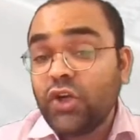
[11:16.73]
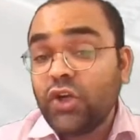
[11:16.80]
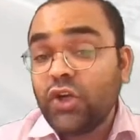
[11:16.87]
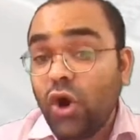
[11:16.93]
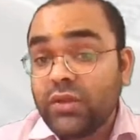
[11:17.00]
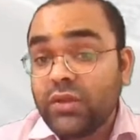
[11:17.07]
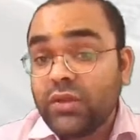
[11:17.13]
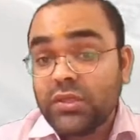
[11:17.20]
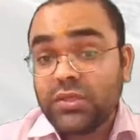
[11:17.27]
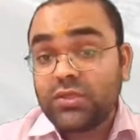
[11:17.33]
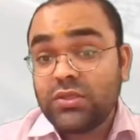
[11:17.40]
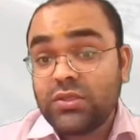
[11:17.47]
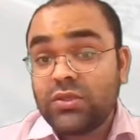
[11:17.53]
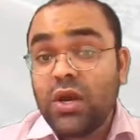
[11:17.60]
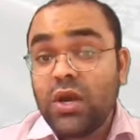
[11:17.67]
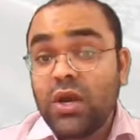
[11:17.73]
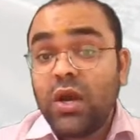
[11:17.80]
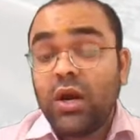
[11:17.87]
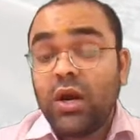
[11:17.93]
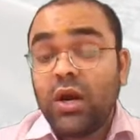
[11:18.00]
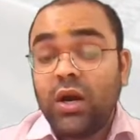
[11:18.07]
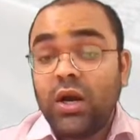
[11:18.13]
the gauge is
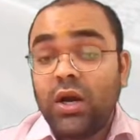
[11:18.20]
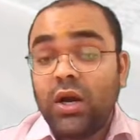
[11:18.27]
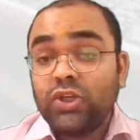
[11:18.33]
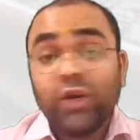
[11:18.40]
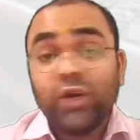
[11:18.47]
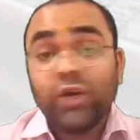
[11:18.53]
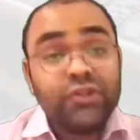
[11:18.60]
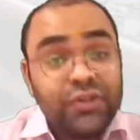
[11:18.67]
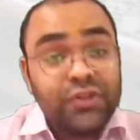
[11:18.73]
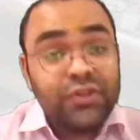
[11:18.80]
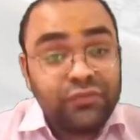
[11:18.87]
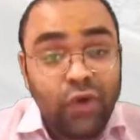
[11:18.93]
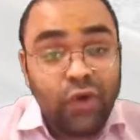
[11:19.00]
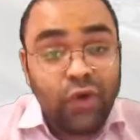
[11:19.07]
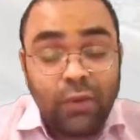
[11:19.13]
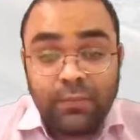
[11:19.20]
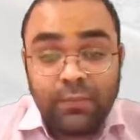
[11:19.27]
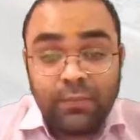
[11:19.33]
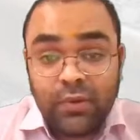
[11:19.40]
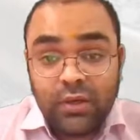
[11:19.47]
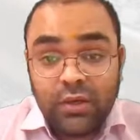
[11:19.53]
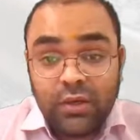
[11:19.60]
non-uniform